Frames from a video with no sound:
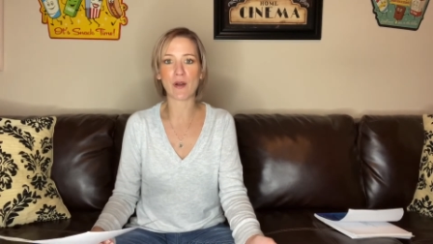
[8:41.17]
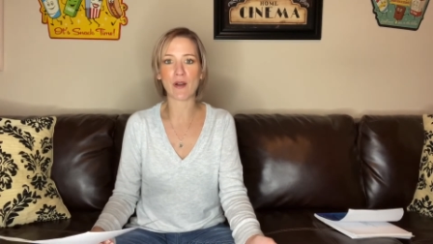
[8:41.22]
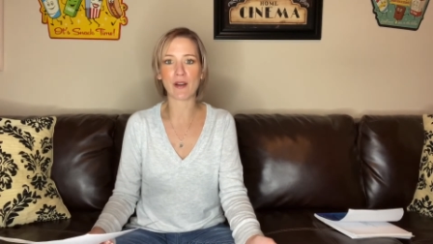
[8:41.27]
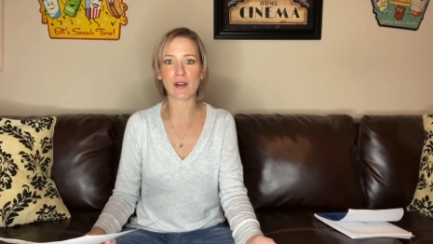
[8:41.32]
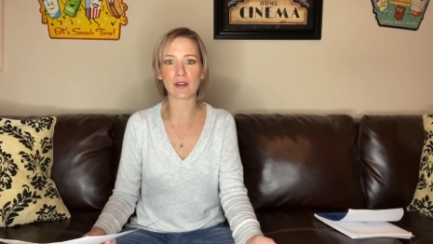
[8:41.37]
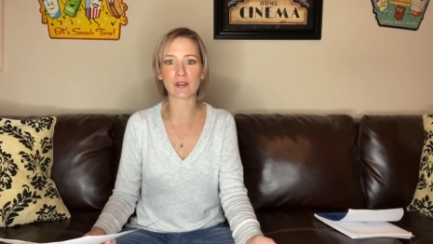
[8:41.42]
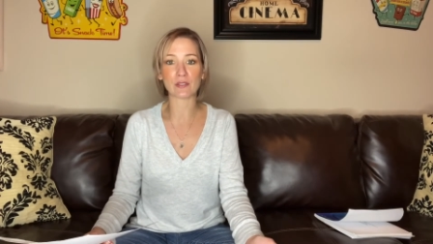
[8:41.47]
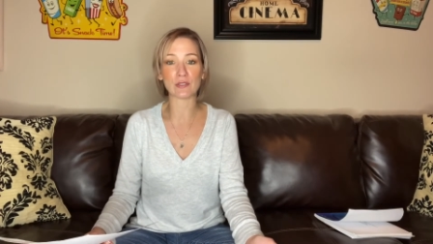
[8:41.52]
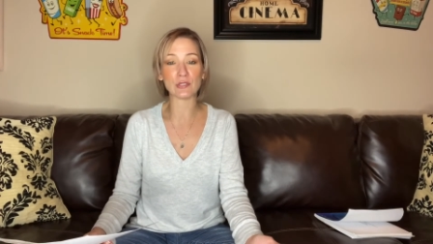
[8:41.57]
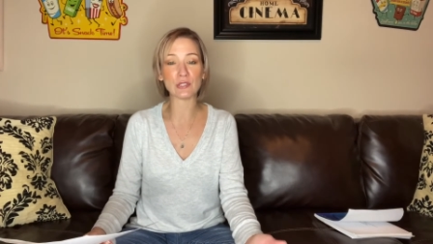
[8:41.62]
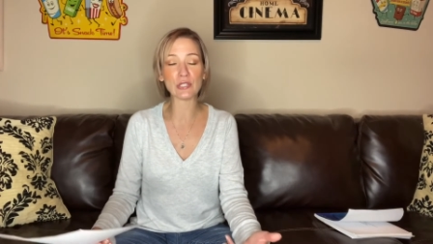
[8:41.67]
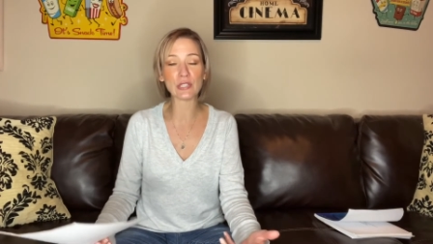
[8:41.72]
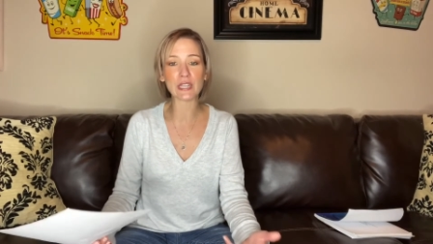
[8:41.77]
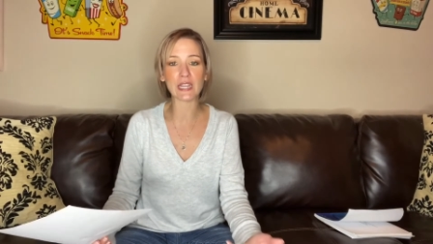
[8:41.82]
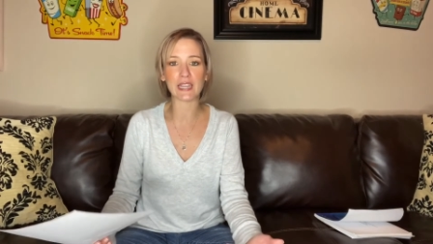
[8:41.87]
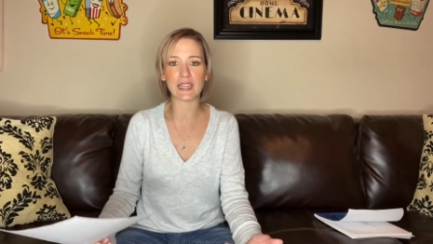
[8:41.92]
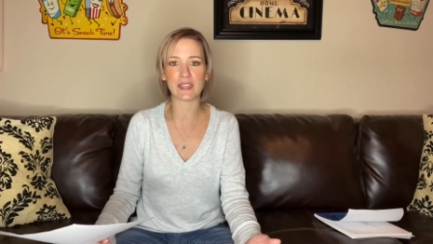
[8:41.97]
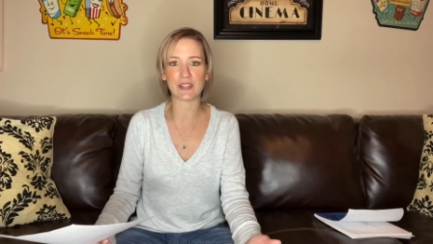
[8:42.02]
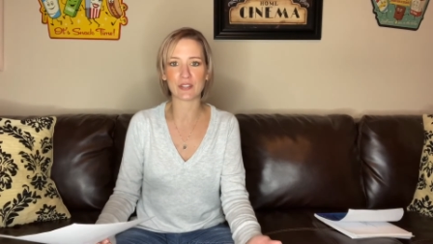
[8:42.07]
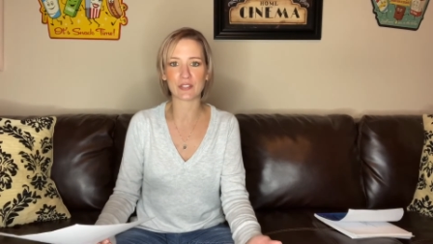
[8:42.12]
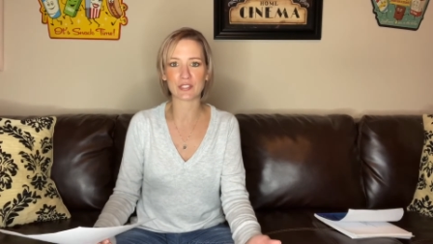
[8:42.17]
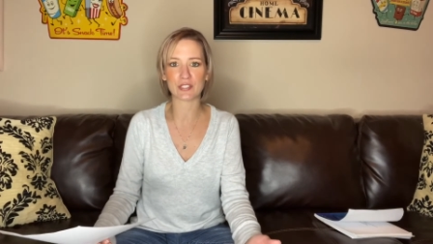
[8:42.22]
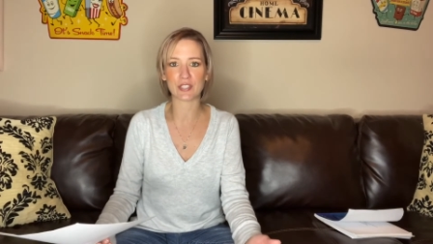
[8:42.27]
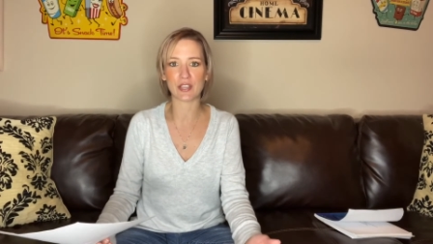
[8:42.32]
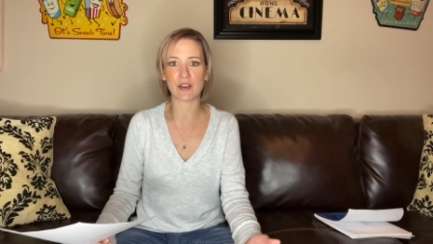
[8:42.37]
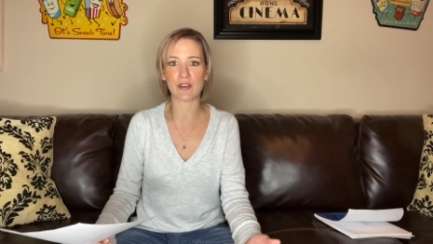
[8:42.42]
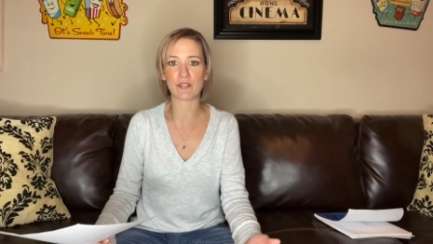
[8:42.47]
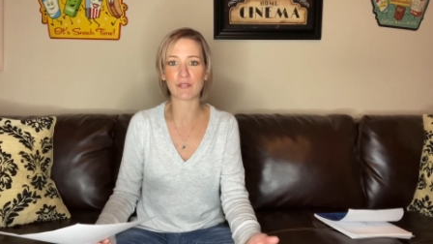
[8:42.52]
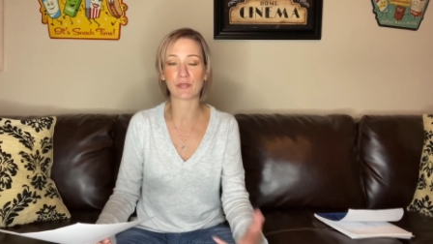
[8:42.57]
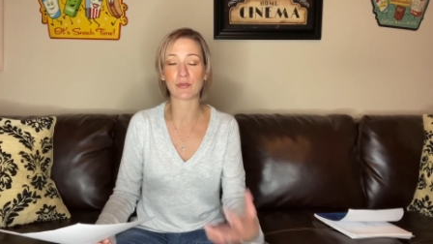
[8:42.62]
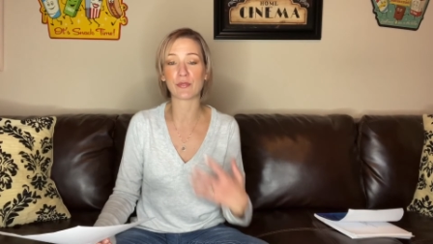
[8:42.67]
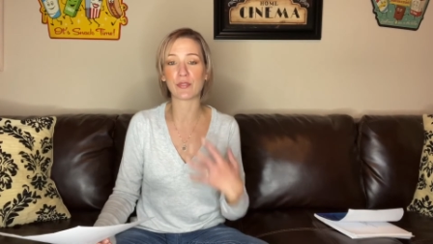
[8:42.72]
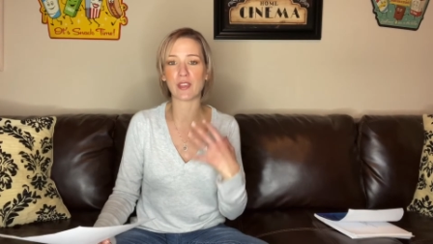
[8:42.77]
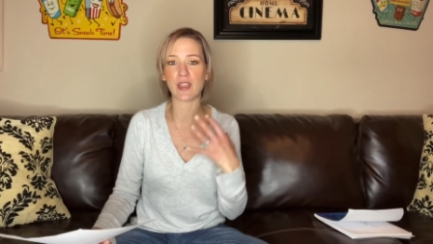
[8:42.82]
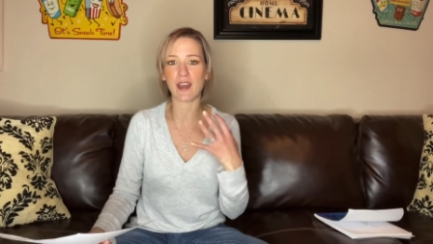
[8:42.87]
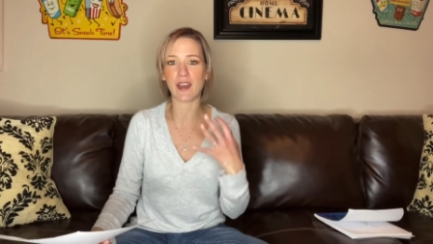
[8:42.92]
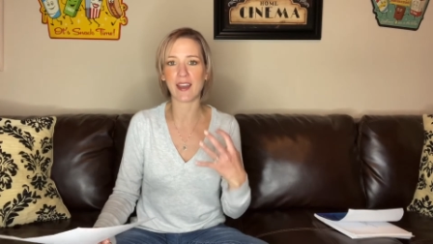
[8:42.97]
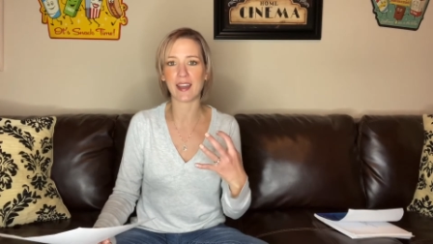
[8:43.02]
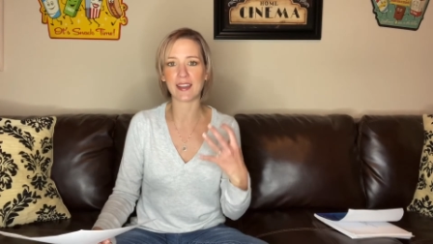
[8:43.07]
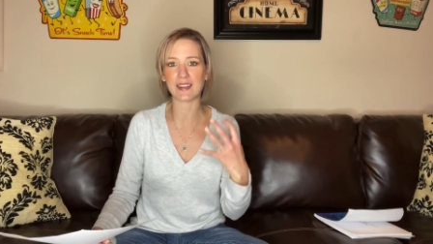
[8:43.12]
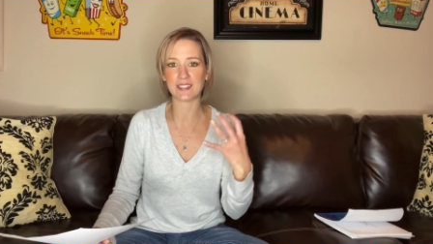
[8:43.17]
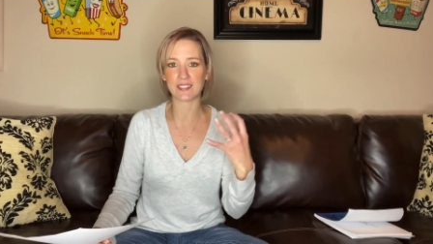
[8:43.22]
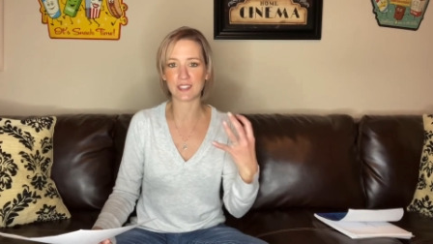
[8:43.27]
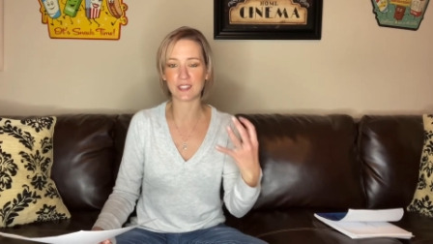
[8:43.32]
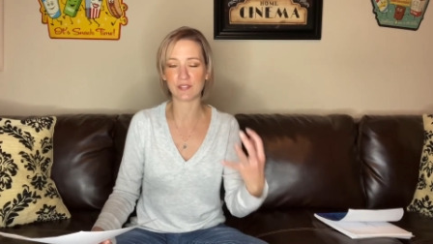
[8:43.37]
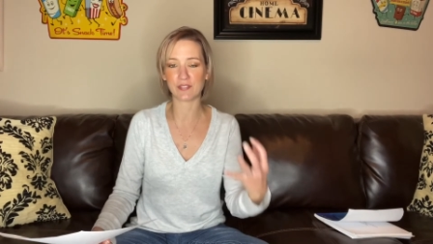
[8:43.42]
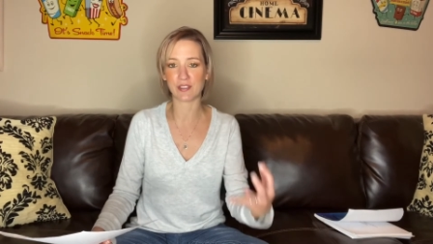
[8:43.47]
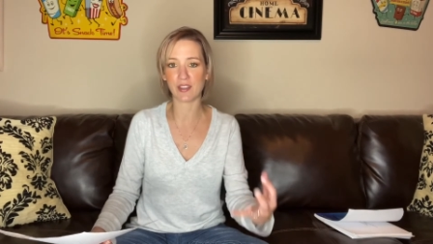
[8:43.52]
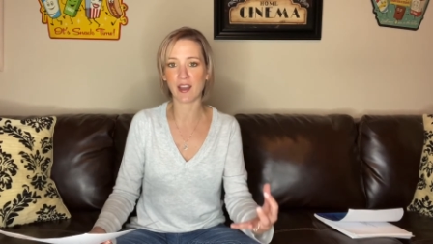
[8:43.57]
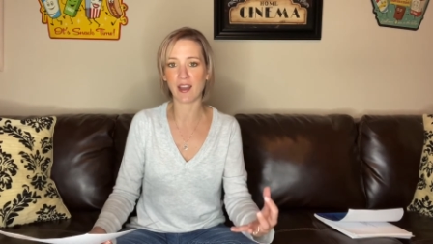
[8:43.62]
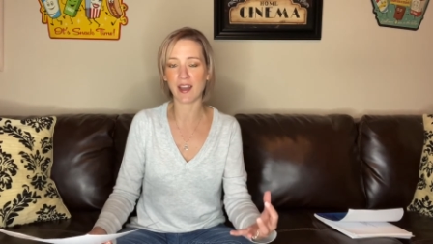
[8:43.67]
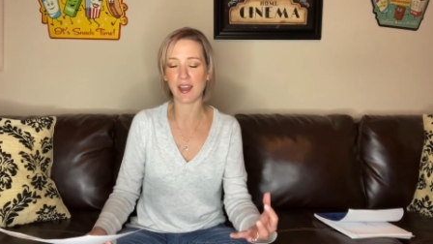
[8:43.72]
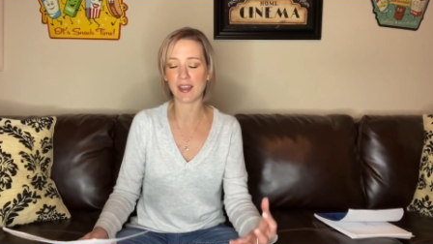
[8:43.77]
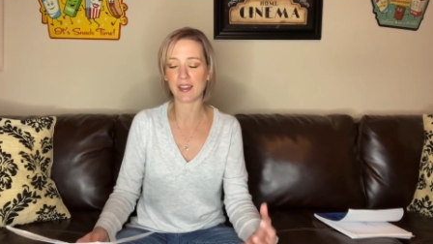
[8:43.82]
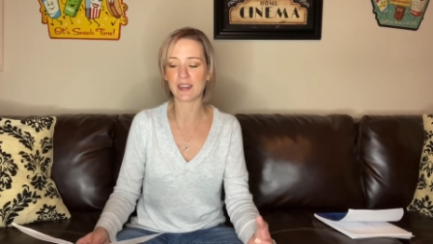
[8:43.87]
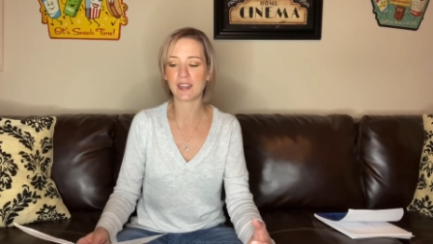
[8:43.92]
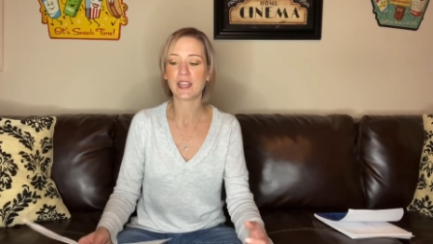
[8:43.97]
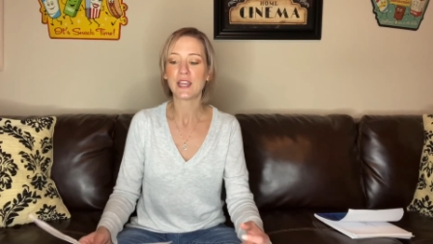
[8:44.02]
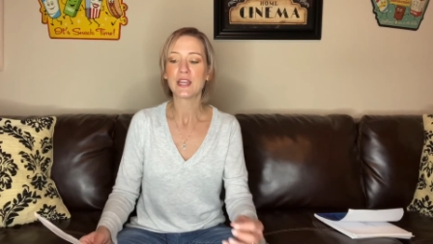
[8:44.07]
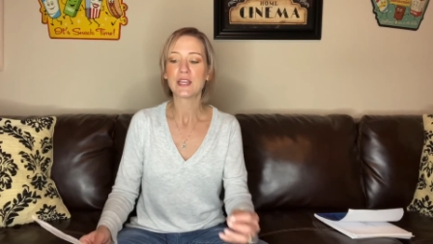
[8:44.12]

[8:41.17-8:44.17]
are looking at yourself through the eyes of God.